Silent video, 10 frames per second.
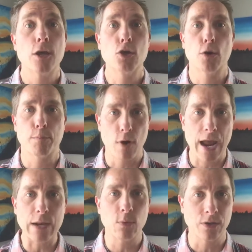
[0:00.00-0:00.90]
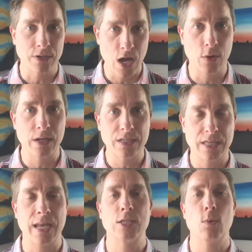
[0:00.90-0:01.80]
your brain will notice
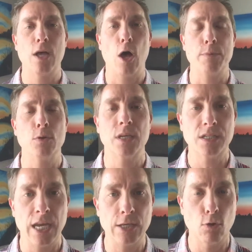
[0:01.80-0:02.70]
things that will help you succeed.